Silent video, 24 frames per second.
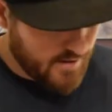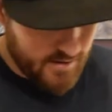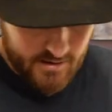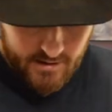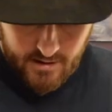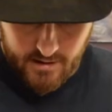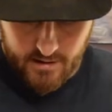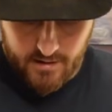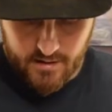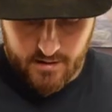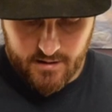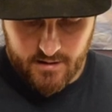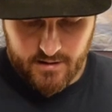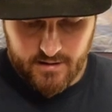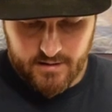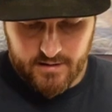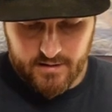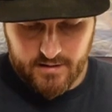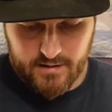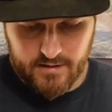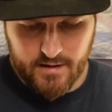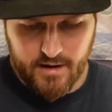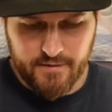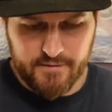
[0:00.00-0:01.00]

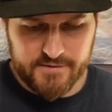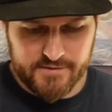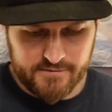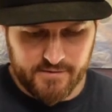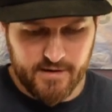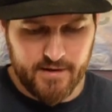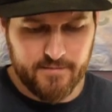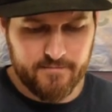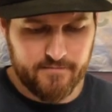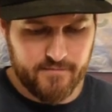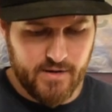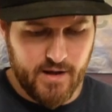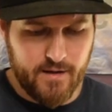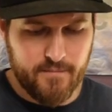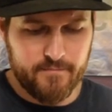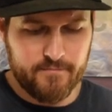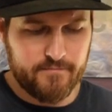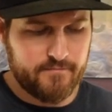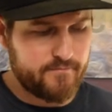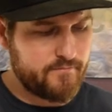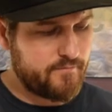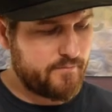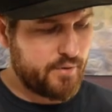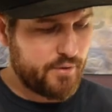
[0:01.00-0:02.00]
And I was right, yeah.
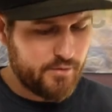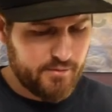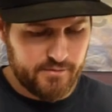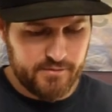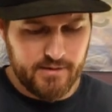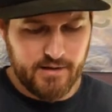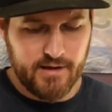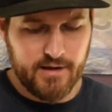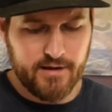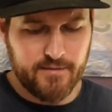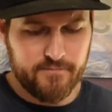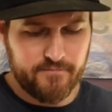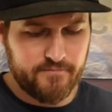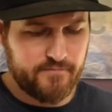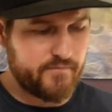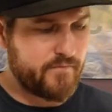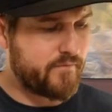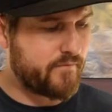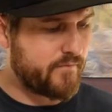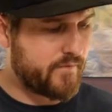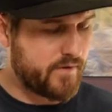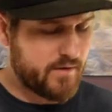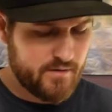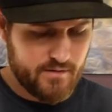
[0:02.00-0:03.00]
Pulteney,
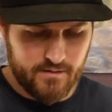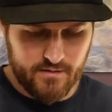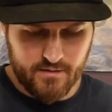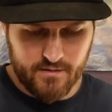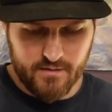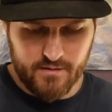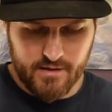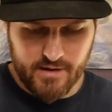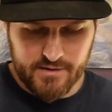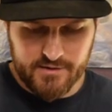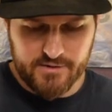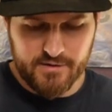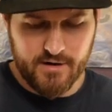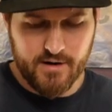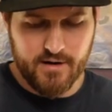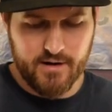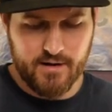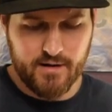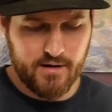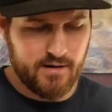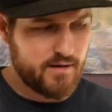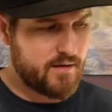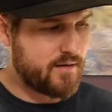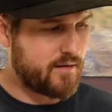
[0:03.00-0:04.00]

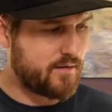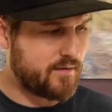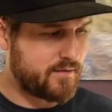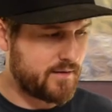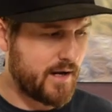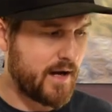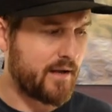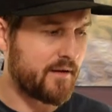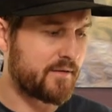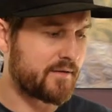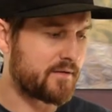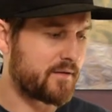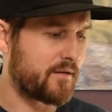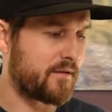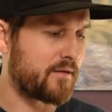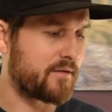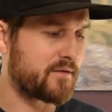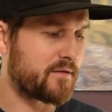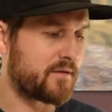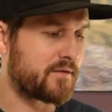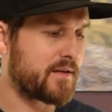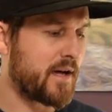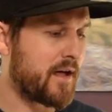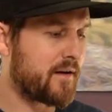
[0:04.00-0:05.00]
Glendronach, Talisker.
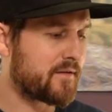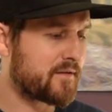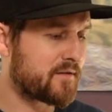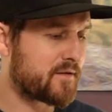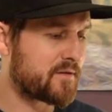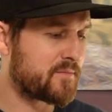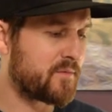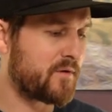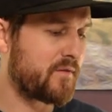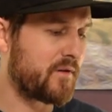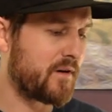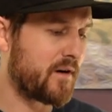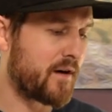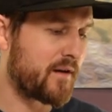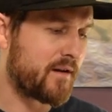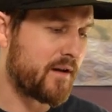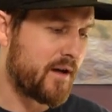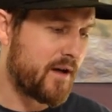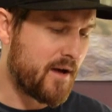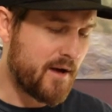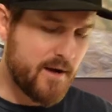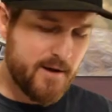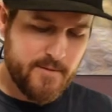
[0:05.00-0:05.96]
So Talisker is moving on.